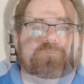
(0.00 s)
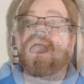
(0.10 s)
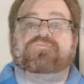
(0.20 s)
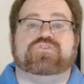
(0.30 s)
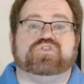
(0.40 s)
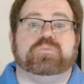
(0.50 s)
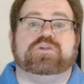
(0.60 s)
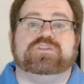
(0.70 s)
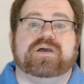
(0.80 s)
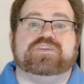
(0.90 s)
If your
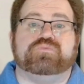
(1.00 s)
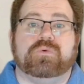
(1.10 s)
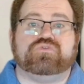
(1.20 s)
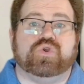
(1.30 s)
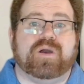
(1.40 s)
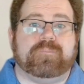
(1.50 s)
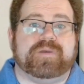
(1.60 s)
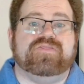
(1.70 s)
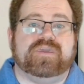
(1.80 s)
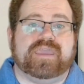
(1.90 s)
smart device won't show up
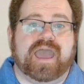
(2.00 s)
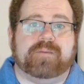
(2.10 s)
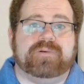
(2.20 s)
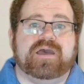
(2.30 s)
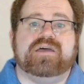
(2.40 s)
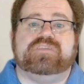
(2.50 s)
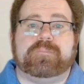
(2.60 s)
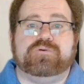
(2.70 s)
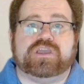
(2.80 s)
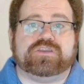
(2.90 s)
in the app,
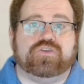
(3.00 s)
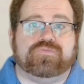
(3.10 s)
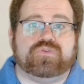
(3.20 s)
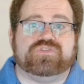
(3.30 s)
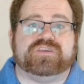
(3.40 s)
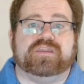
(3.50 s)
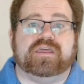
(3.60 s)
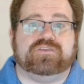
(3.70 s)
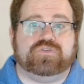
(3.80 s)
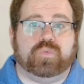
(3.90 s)
double check your phone is
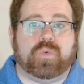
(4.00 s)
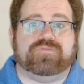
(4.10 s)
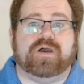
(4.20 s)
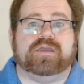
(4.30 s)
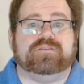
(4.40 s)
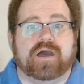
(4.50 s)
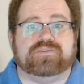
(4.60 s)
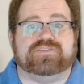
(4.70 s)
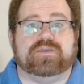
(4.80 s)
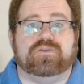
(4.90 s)
connected to Wi-Fi, not
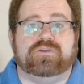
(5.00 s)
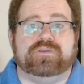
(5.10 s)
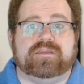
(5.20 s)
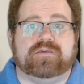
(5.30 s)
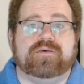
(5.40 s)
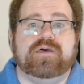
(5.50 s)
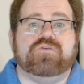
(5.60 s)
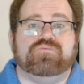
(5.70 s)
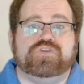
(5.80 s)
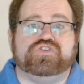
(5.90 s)
cellular data.
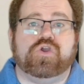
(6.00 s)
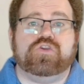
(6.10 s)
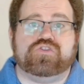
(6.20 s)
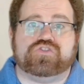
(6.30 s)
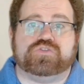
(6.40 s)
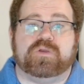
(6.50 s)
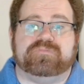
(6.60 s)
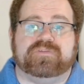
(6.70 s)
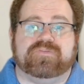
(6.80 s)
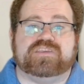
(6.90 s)
Restart your smart
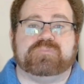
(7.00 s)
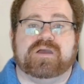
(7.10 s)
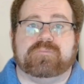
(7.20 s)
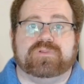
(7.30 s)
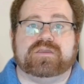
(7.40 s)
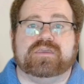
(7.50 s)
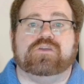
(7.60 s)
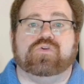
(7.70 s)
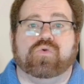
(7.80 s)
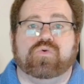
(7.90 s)
device by unplugging
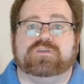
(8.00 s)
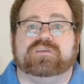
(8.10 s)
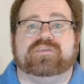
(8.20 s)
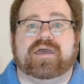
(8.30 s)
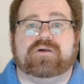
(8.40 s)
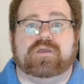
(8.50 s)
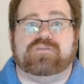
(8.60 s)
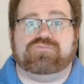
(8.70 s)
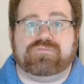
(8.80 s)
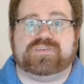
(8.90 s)
it or holding down a
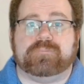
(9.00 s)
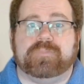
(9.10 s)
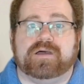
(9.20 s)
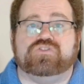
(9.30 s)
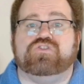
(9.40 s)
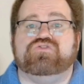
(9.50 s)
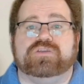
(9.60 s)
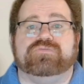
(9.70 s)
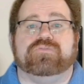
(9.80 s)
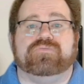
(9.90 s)
reset button,
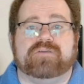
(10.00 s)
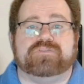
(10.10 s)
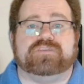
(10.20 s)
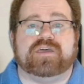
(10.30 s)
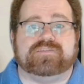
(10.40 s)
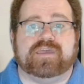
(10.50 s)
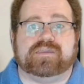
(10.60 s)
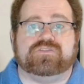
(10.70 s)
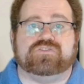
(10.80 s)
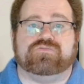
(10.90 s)
usually for 5 to 10
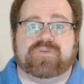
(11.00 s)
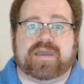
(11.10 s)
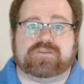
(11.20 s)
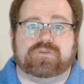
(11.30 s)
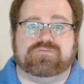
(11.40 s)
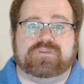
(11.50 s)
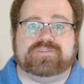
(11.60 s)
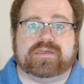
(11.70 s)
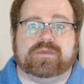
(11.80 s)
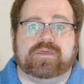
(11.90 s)
seconds to factory
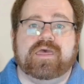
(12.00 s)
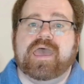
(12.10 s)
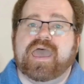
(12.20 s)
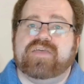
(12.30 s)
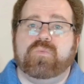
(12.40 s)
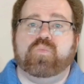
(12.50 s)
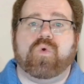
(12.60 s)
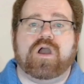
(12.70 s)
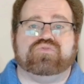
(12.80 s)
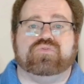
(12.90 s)
reset it, and then
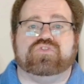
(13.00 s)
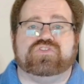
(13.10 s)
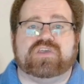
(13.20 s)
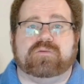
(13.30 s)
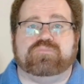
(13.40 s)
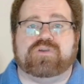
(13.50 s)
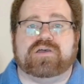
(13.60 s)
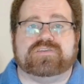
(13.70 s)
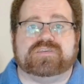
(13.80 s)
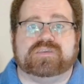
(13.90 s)
walk through the setup
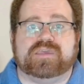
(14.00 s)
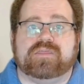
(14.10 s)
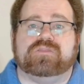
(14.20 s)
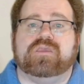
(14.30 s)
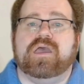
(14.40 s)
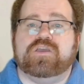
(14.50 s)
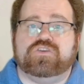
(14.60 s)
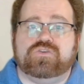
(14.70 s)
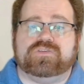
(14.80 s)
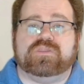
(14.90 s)
process again
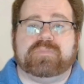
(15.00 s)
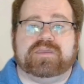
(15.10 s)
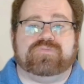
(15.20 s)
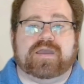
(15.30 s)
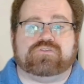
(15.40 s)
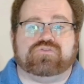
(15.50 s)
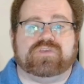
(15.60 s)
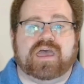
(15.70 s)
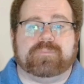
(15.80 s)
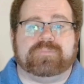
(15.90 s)
using the manufacturer's
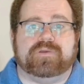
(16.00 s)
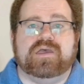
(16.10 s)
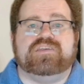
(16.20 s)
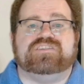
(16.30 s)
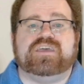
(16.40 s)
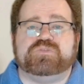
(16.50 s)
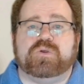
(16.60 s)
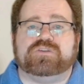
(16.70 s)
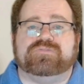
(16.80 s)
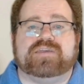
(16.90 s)
app. Some
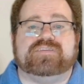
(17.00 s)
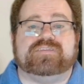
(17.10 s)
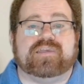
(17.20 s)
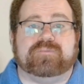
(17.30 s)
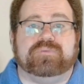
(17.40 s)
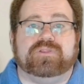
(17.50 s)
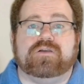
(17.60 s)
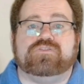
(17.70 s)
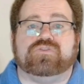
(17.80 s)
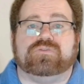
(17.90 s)
smart devices like
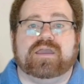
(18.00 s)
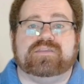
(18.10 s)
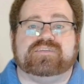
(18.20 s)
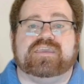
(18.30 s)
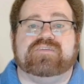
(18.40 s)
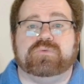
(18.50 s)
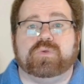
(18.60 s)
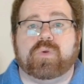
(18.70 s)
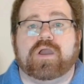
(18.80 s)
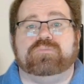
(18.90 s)
plugs or lights even
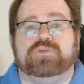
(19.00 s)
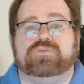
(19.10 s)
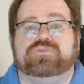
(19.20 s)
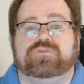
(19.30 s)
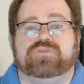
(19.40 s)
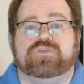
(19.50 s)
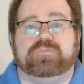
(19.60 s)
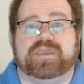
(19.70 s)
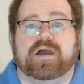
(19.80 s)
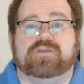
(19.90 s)
require Bluetooth to
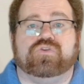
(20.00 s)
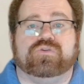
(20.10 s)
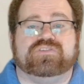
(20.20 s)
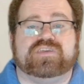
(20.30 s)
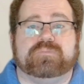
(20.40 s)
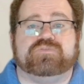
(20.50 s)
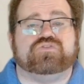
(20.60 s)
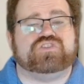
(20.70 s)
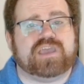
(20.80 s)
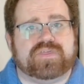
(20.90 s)
be on during setup, so
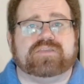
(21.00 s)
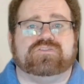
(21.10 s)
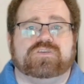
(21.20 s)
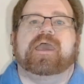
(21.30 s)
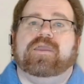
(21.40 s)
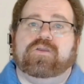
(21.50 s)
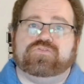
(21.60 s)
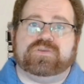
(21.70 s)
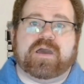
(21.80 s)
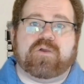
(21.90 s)
check that too. There's
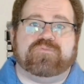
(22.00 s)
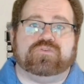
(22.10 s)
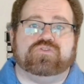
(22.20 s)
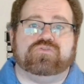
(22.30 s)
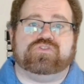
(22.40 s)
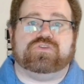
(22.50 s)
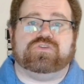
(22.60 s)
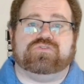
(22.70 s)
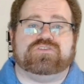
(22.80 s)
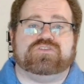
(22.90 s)
some helpful tools you can
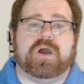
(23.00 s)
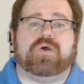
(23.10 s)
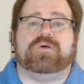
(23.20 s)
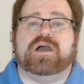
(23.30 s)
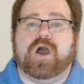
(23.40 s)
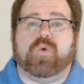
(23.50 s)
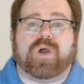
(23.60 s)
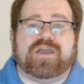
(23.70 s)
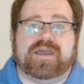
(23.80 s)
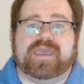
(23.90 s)
use as well. A
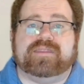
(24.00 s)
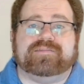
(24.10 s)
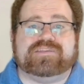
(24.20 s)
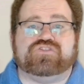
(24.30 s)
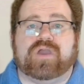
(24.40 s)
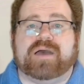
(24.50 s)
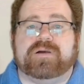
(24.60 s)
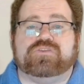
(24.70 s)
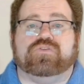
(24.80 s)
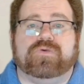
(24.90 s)
Wi-Fi analyzer app
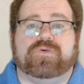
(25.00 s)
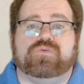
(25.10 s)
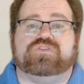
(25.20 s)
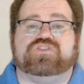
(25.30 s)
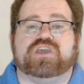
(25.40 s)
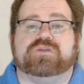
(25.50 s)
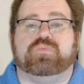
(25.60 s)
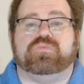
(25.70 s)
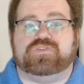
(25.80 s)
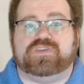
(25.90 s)
on your phone to check
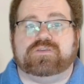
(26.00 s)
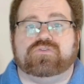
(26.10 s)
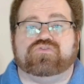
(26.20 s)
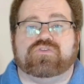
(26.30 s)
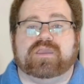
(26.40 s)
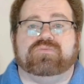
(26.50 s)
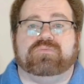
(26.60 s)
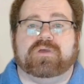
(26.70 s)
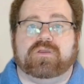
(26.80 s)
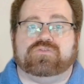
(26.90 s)
signal strength
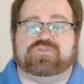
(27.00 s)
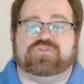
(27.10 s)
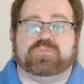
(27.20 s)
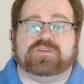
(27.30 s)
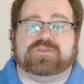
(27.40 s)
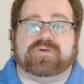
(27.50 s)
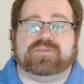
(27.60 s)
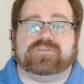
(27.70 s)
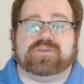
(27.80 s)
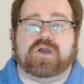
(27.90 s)
where your smart
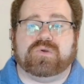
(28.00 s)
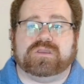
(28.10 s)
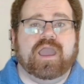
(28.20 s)
device is going.